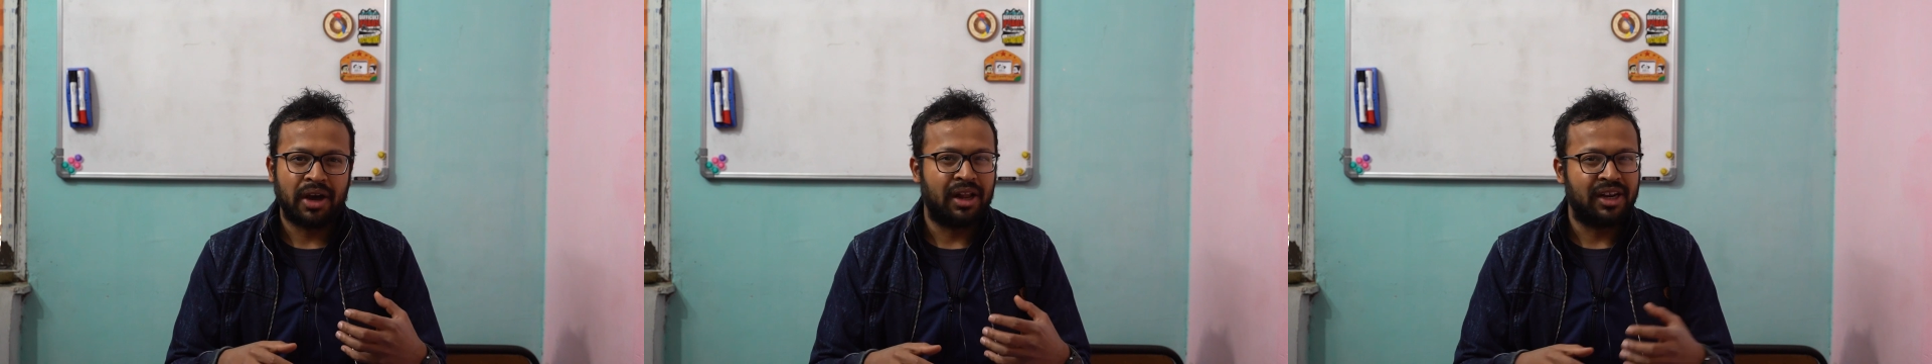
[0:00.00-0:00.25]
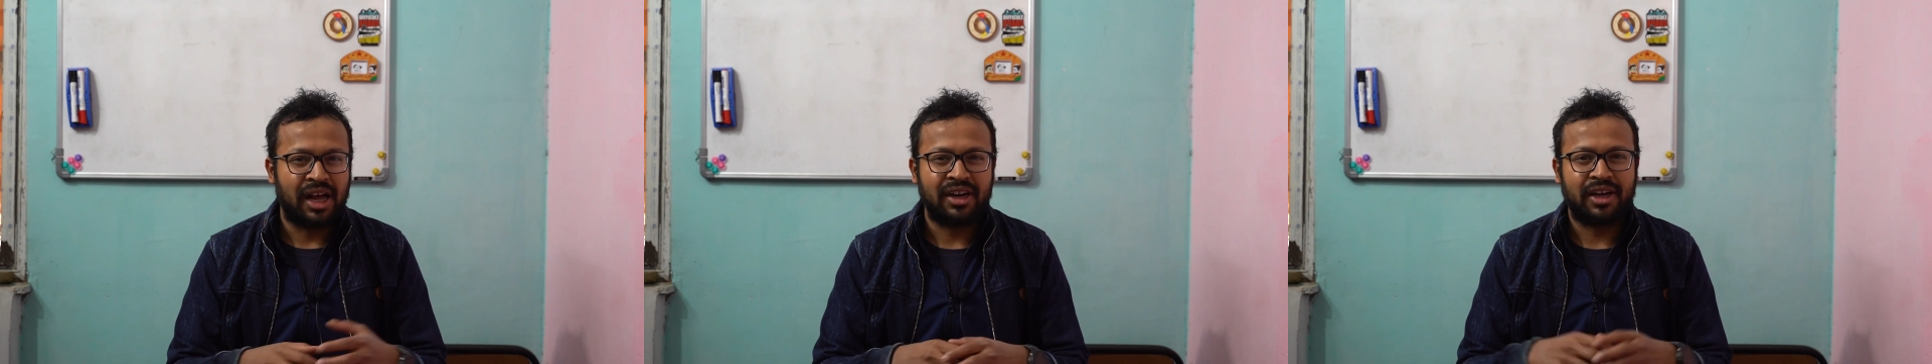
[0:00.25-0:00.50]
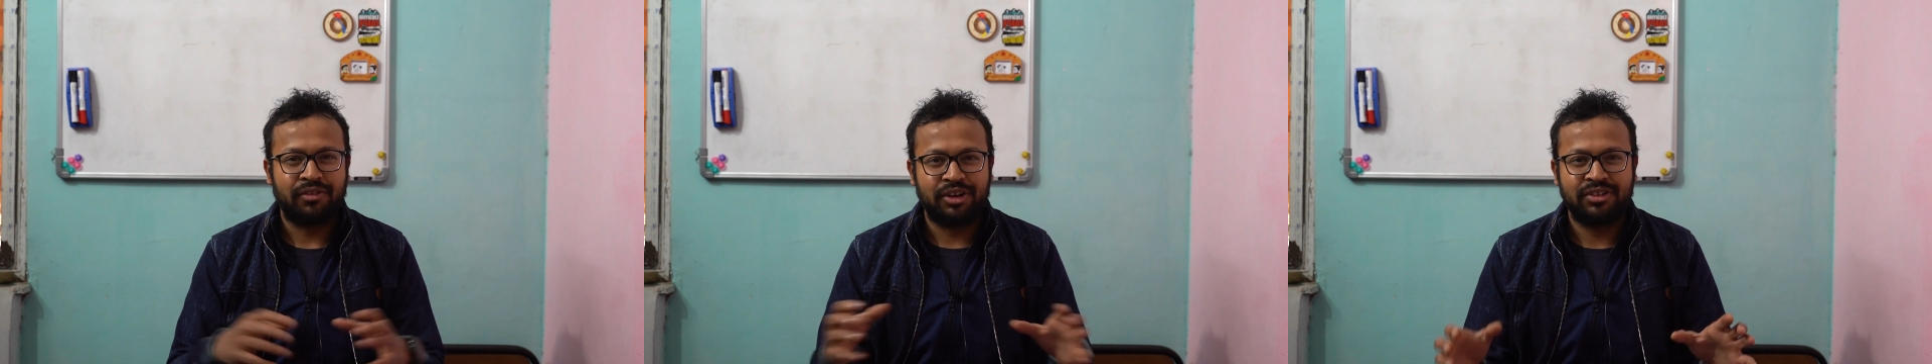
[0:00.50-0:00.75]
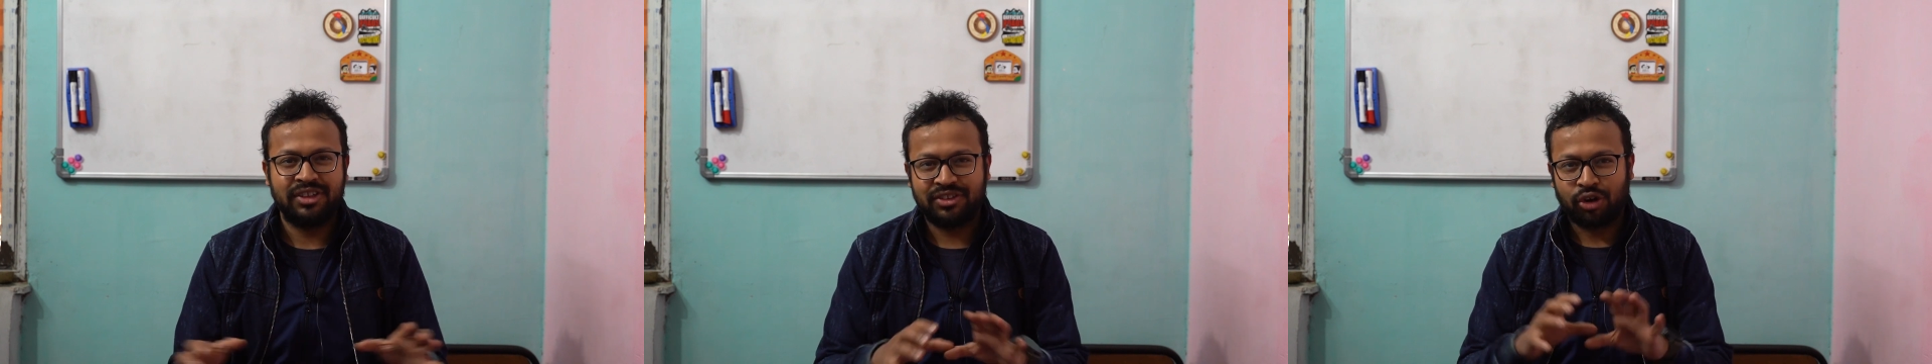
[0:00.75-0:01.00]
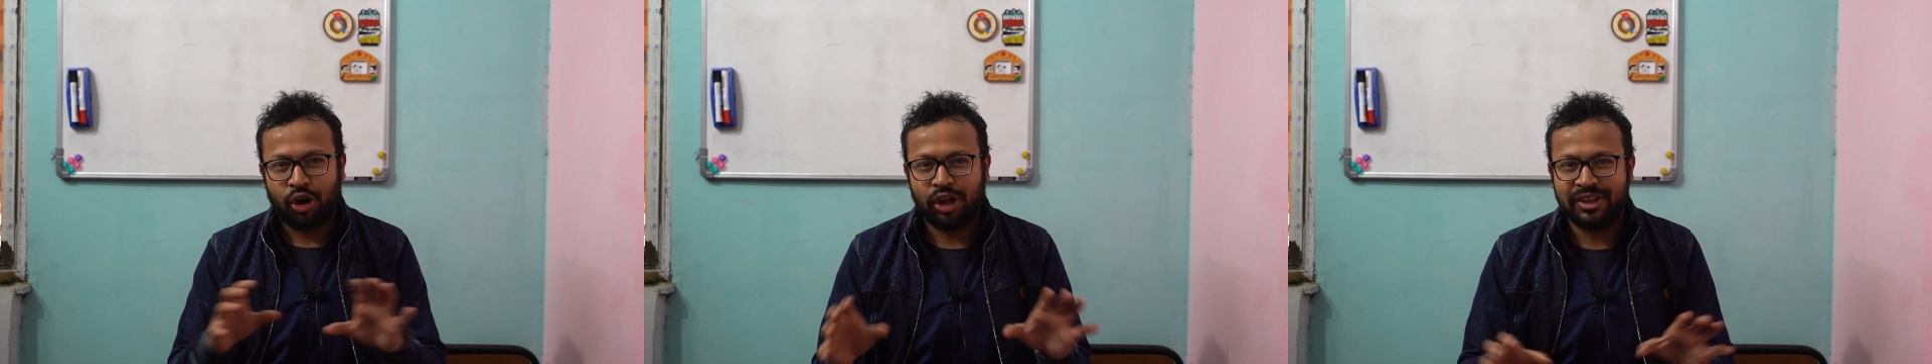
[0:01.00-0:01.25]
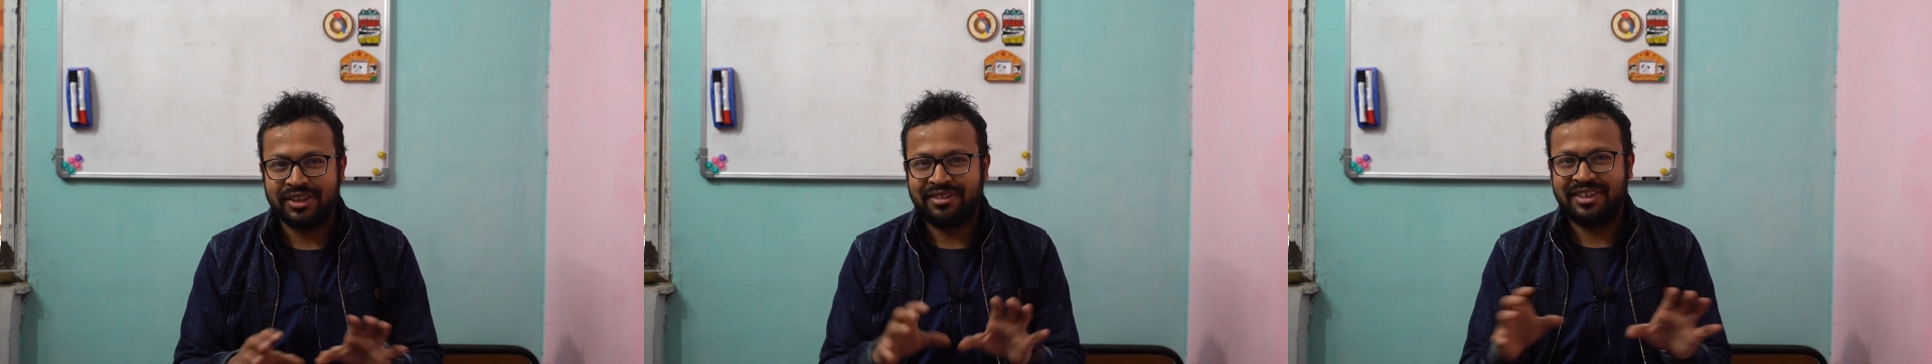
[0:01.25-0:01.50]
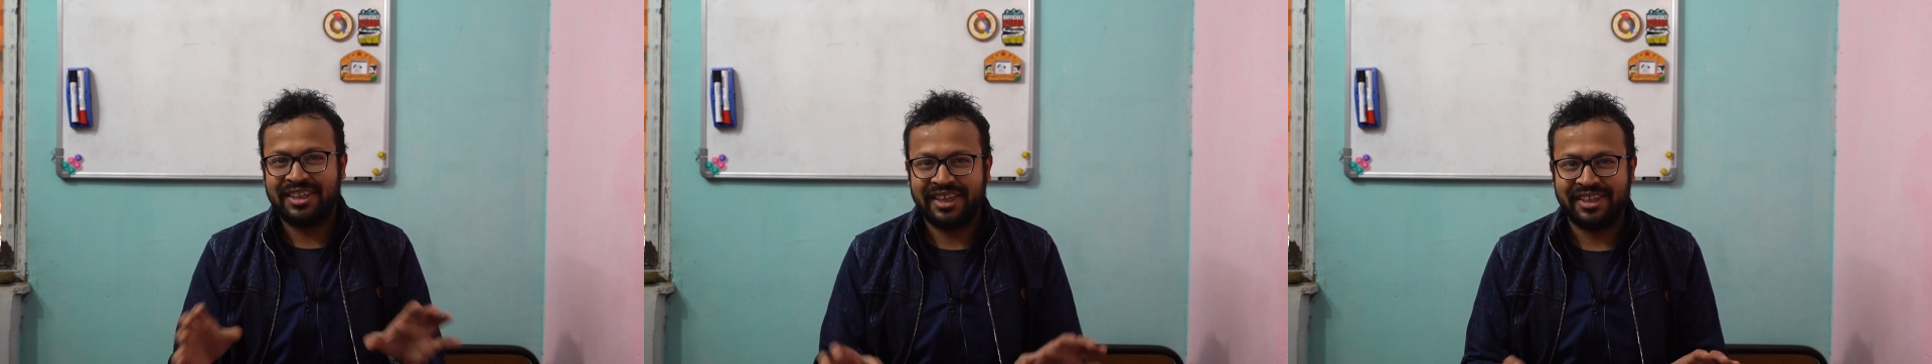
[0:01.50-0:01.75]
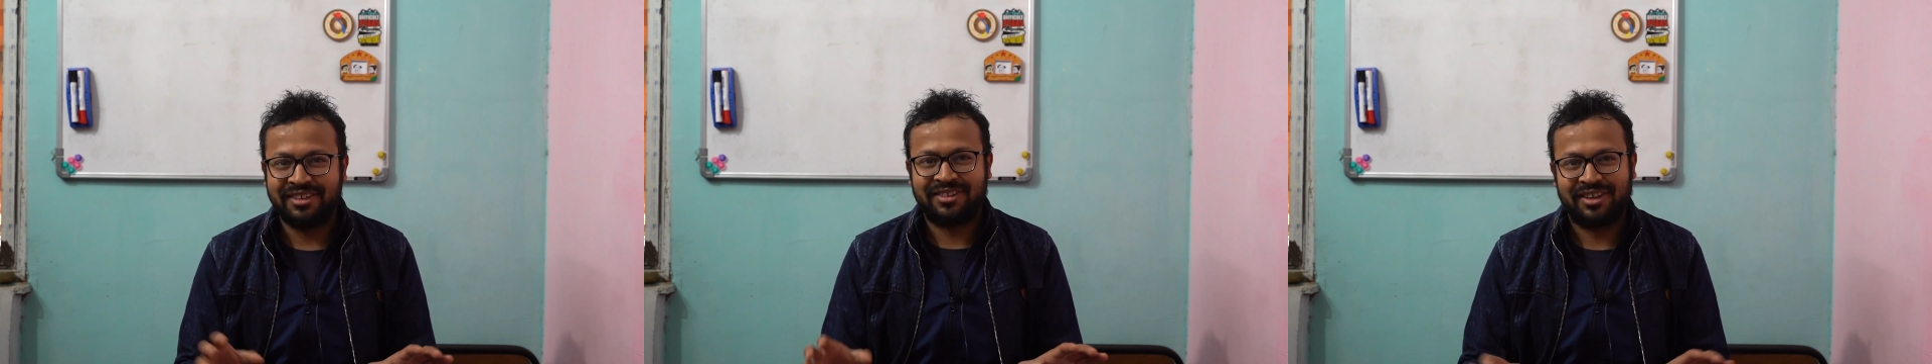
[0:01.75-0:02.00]
I'll cover all these
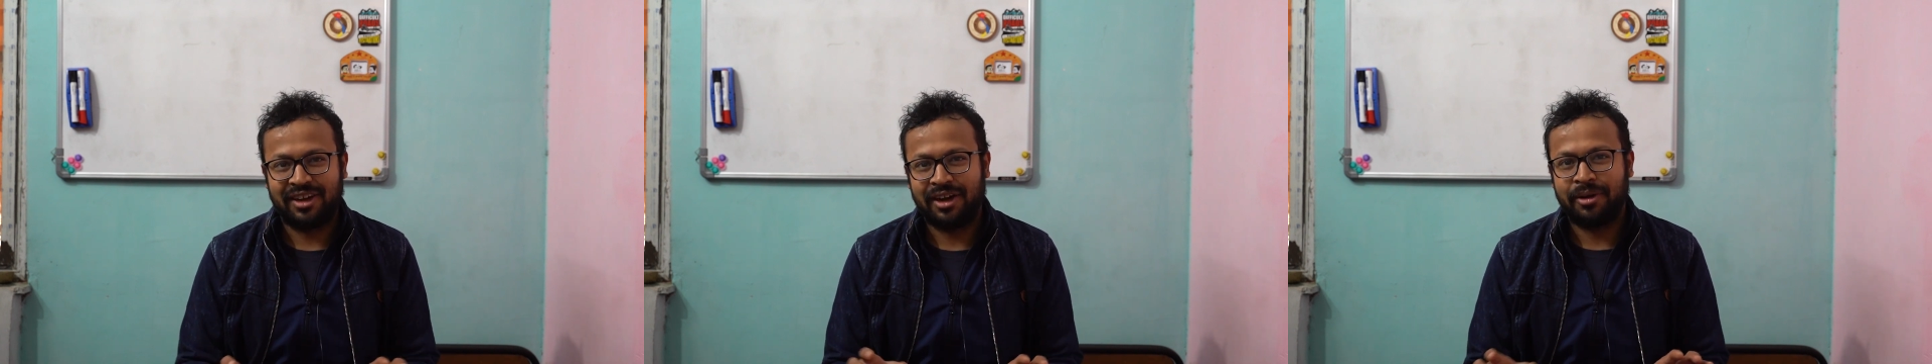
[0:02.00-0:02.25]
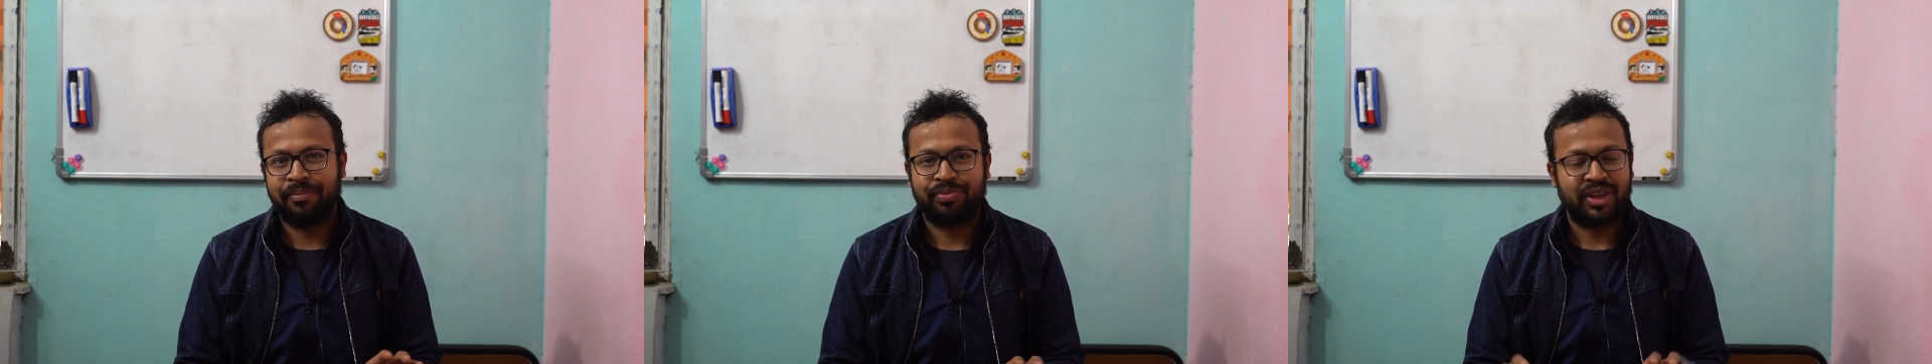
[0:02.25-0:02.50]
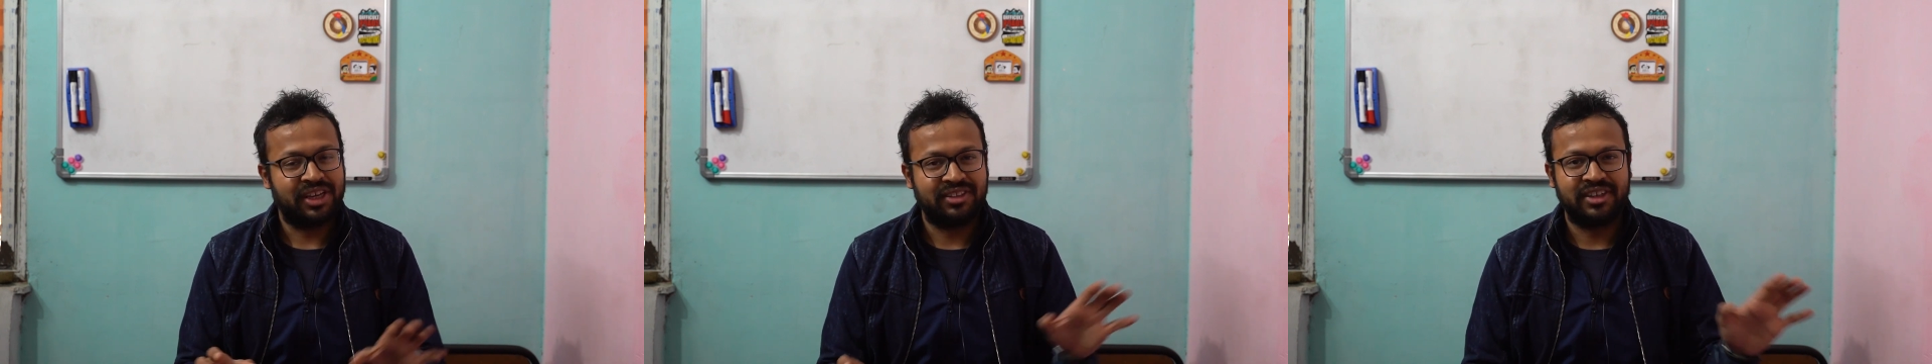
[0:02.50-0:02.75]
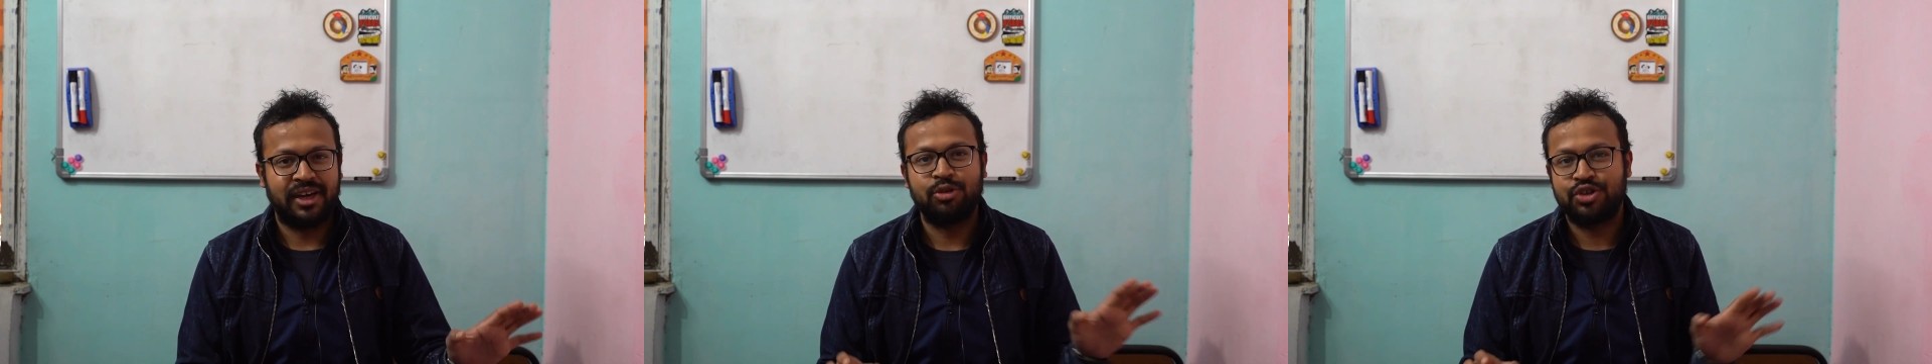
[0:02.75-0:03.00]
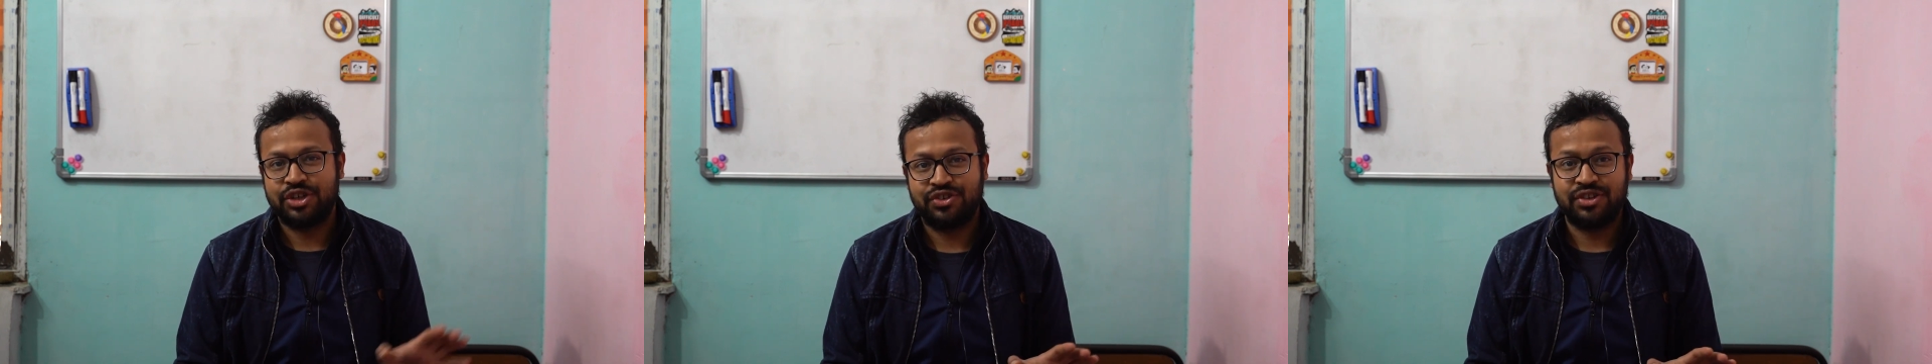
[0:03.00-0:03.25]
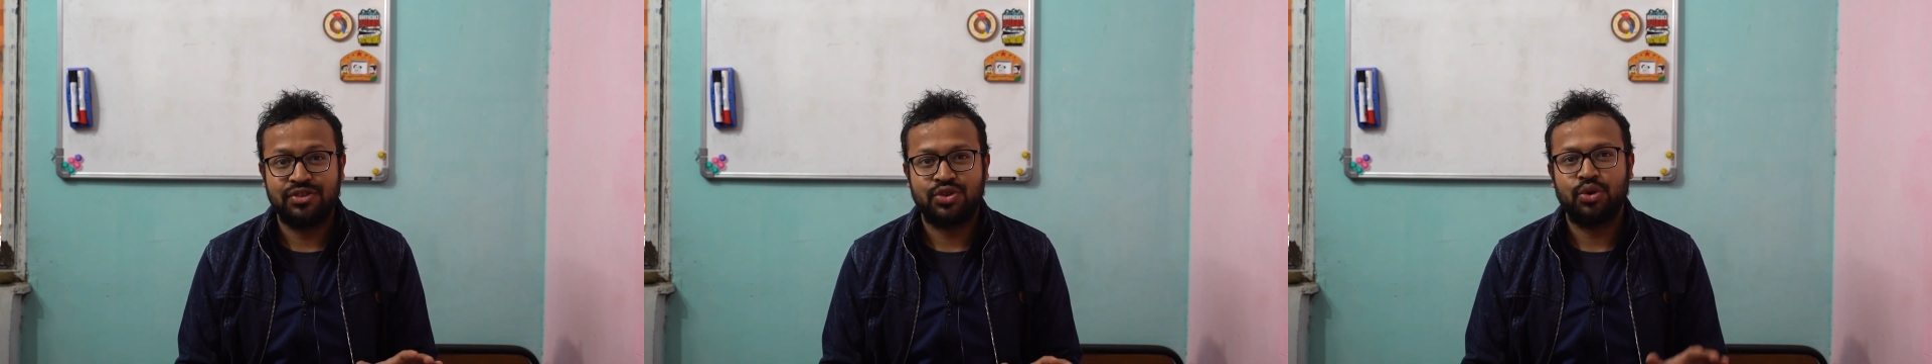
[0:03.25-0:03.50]
details in the demo session.